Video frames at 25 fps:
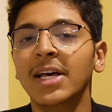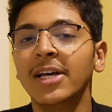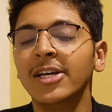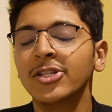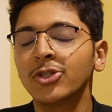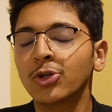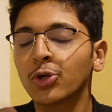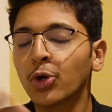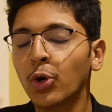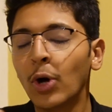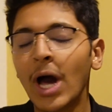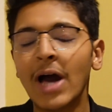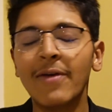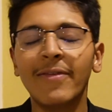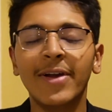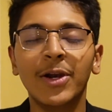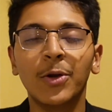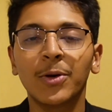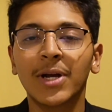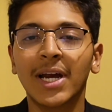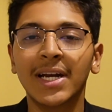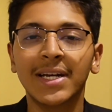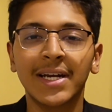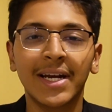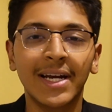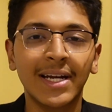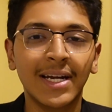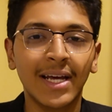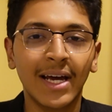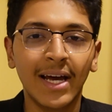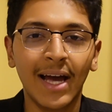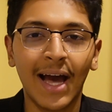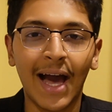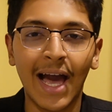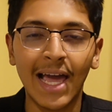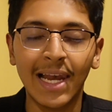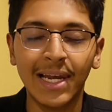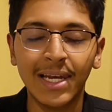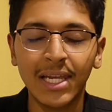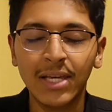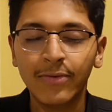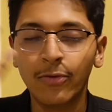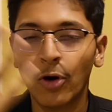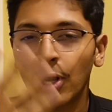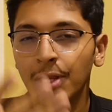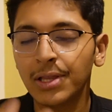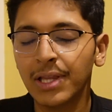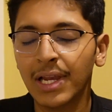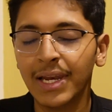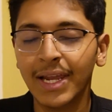So go have a look at it. I'll leave
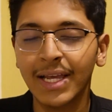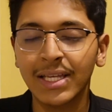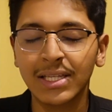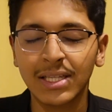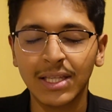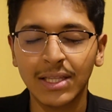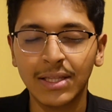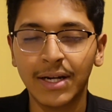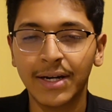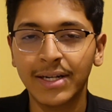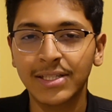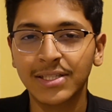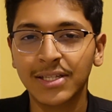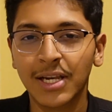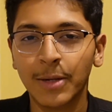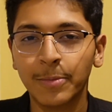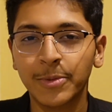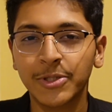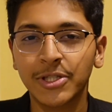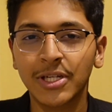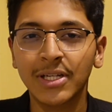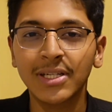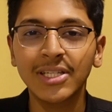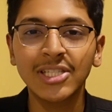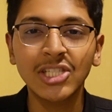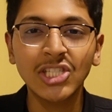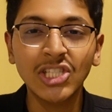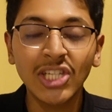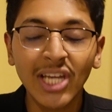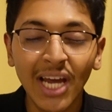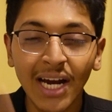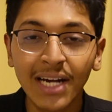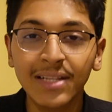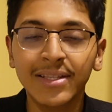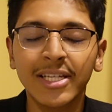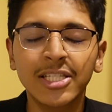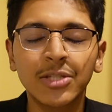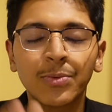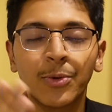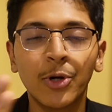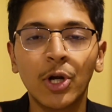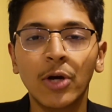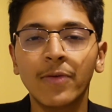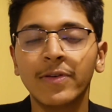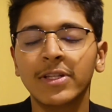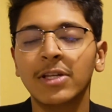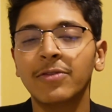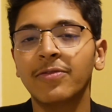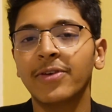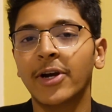all the links in the description. Share this video
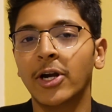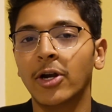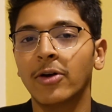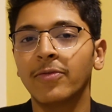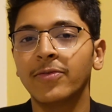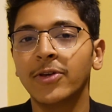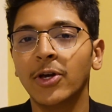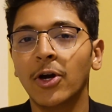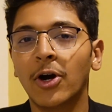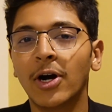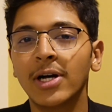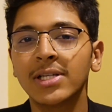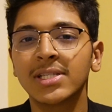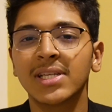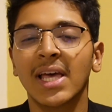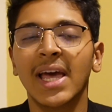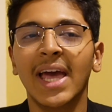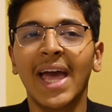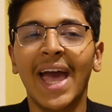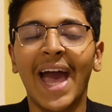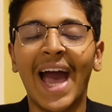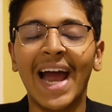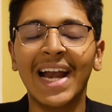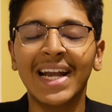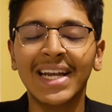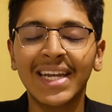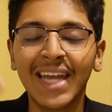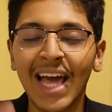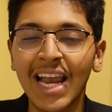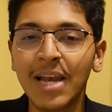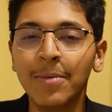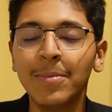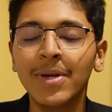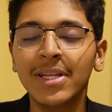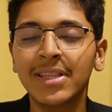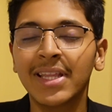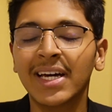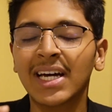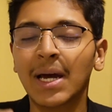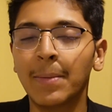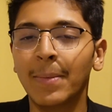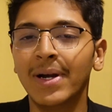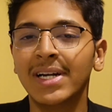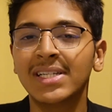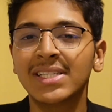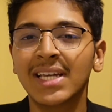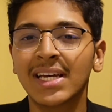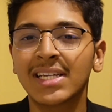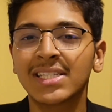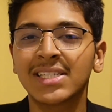with a friend of yours and tell me in the
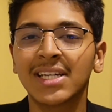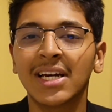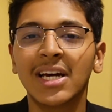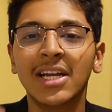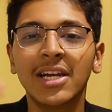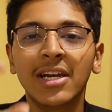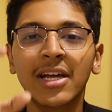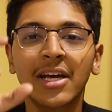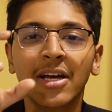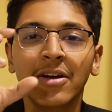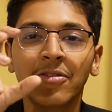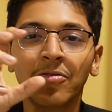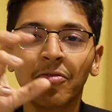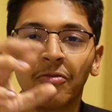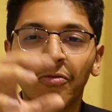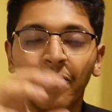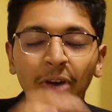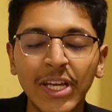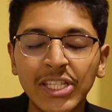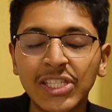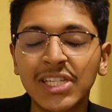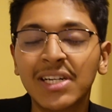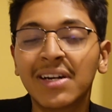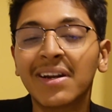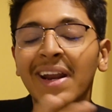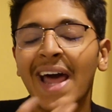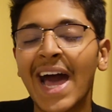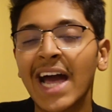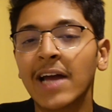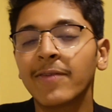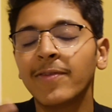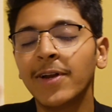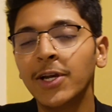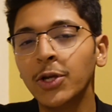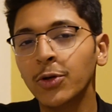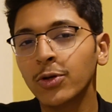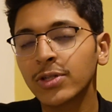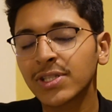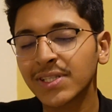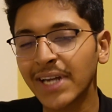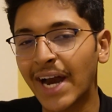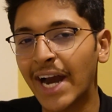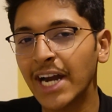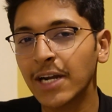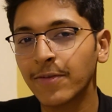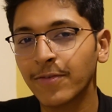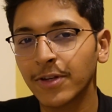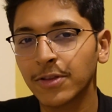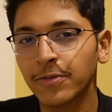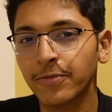comment section, which track will you
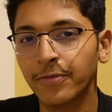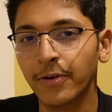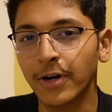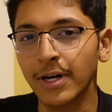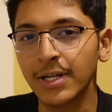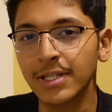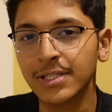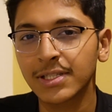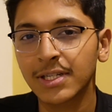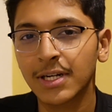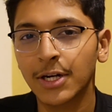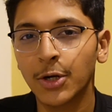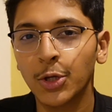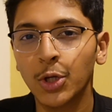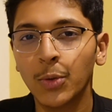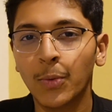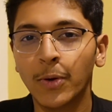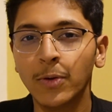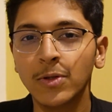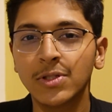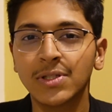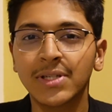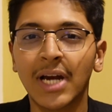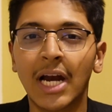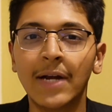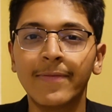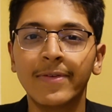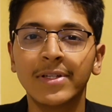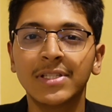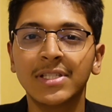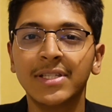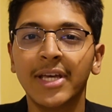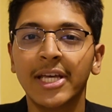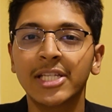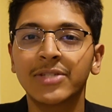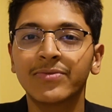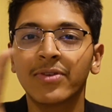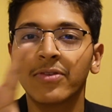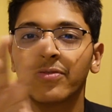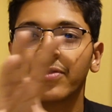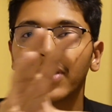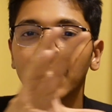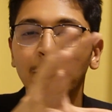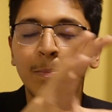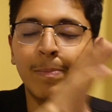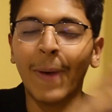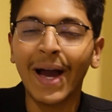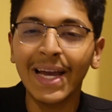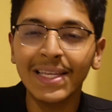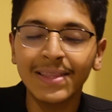start with first? Do you want to start with
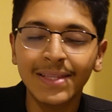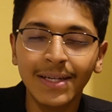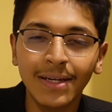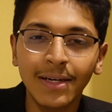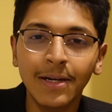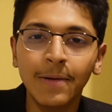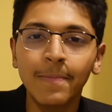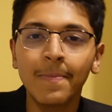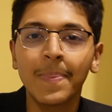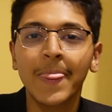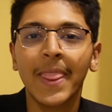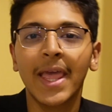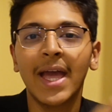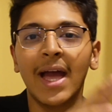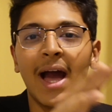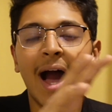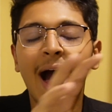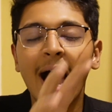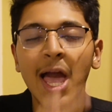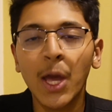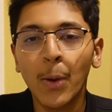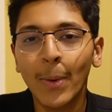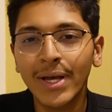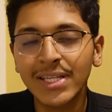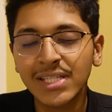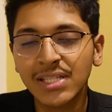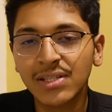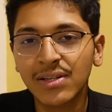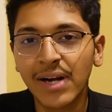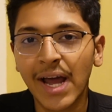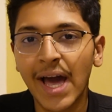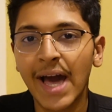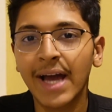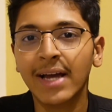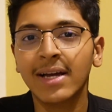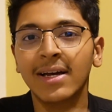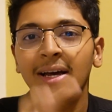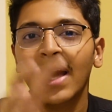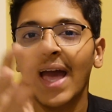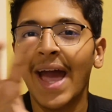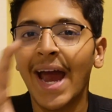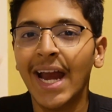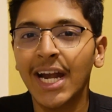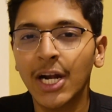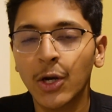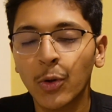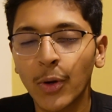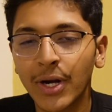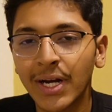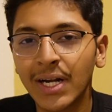CS50 Python, iOS track,
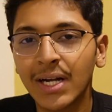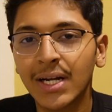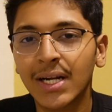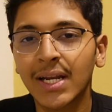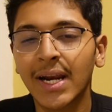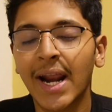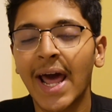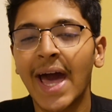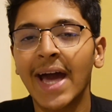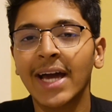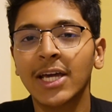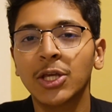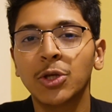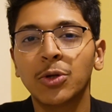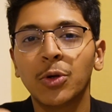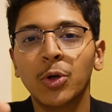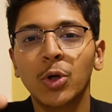Android track?